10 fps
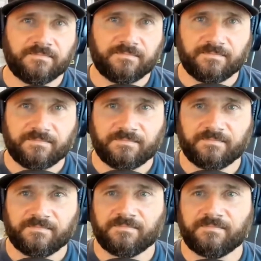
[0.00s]

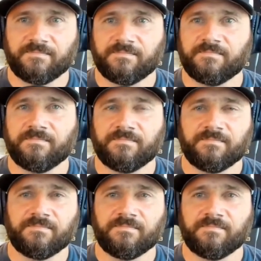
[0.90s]

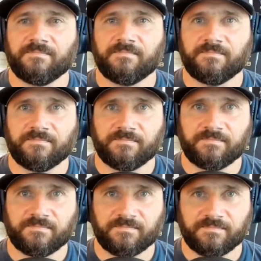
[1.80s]

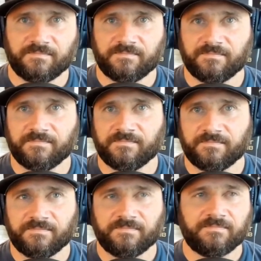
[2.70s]

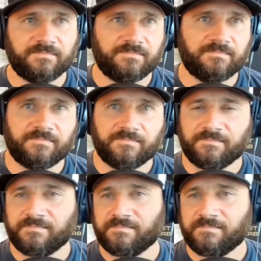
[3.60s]
This person isn't speaking.